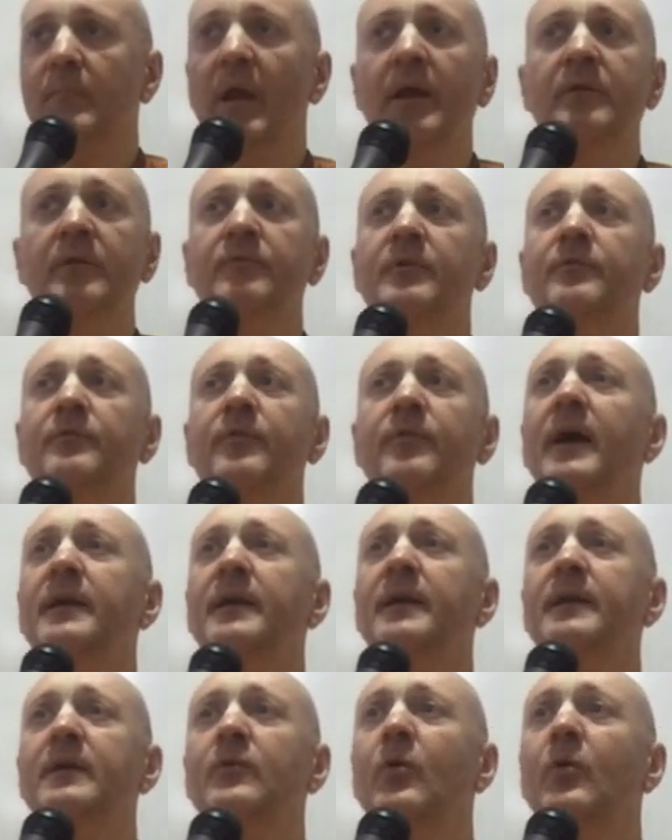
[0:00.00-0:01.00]
And we
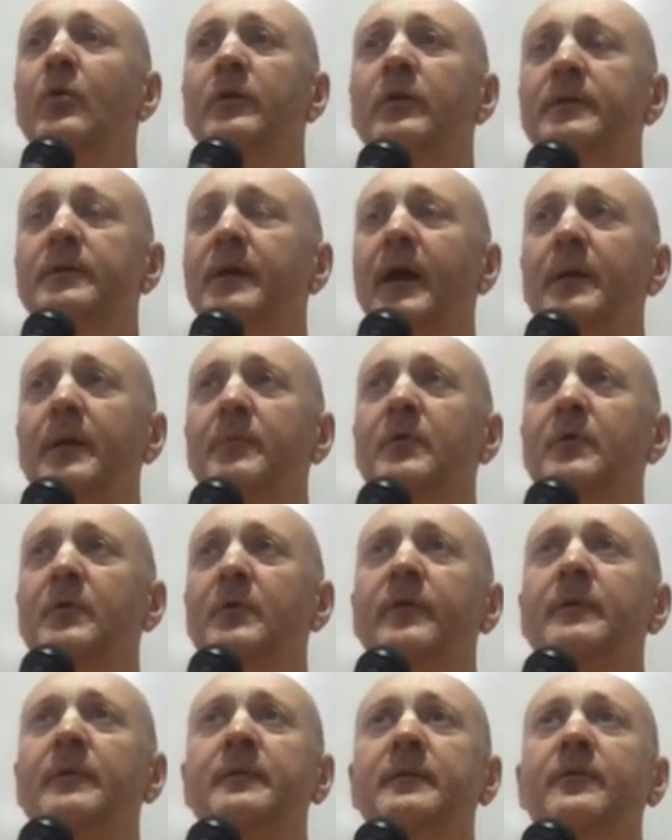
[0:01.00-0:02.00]
find that all the time, you know,
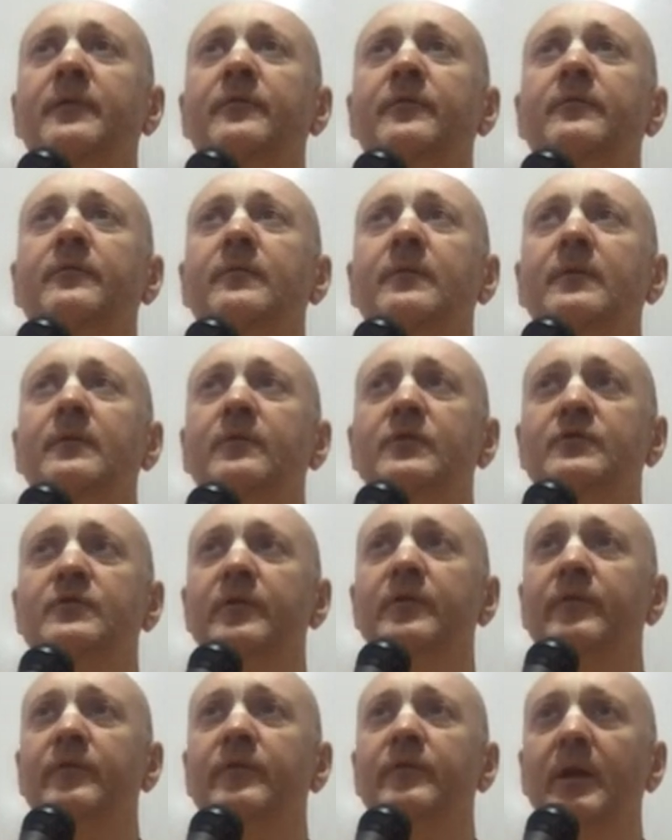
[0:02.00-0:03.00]
sometimes we
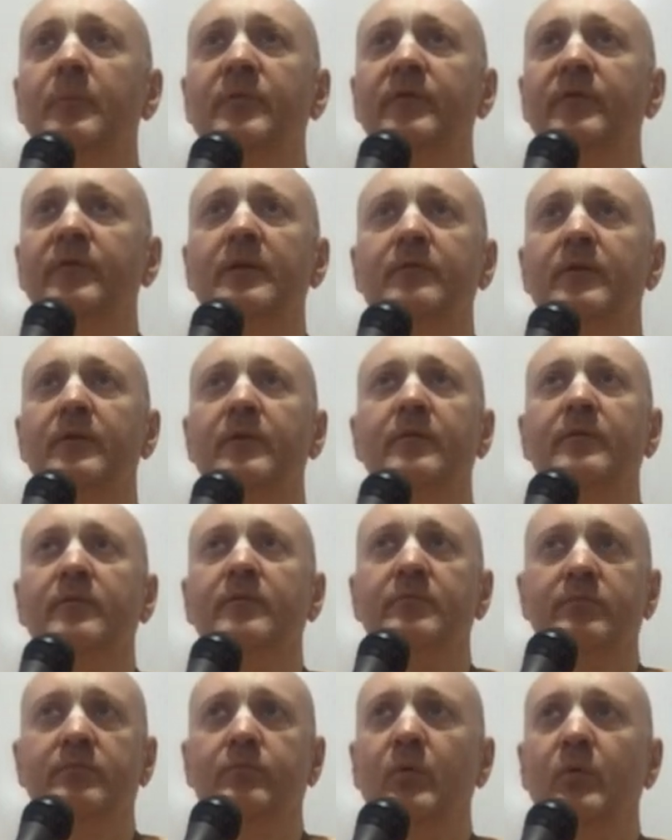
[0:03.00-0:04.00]
just get upset with
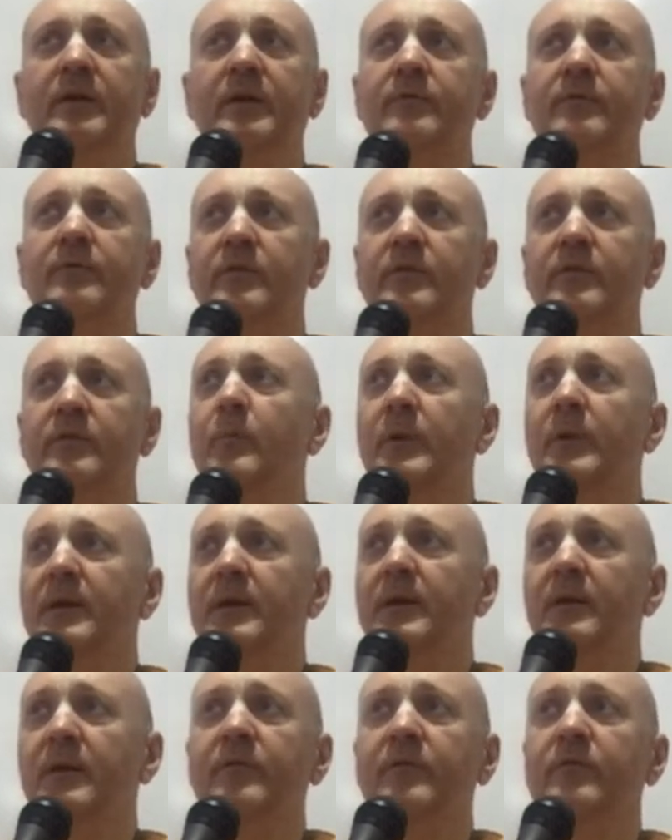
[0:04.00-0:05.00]
whatever
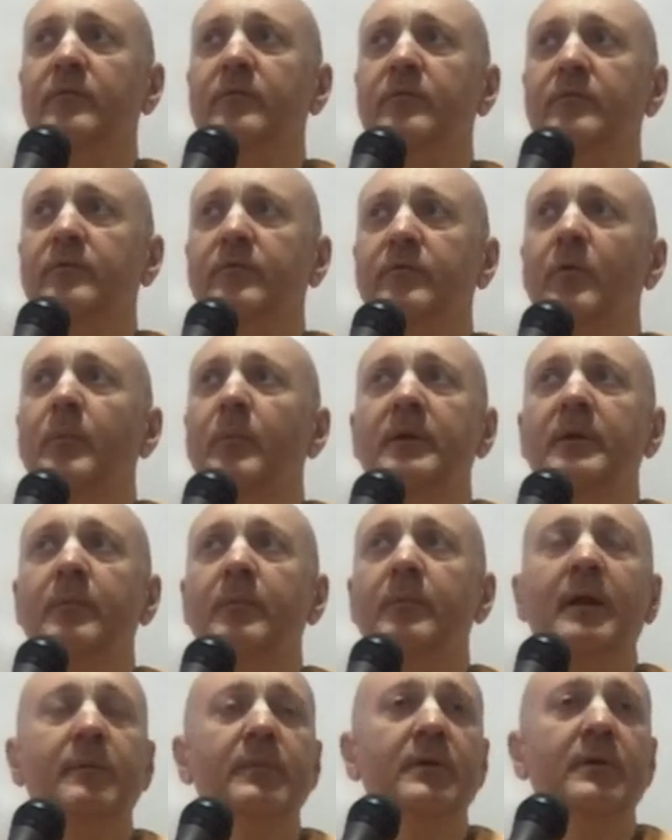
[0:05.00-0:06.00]
somebody
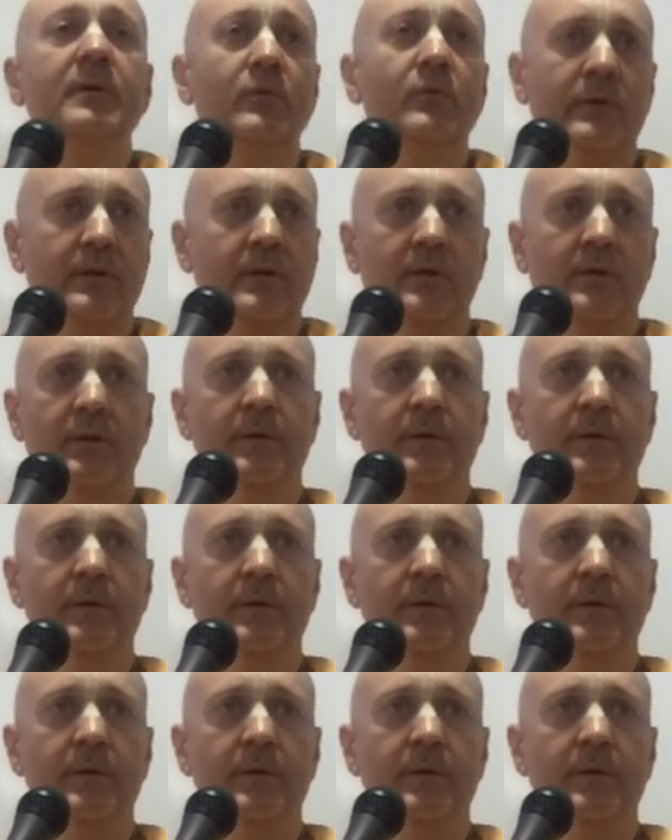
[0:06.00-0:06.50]
might be doing.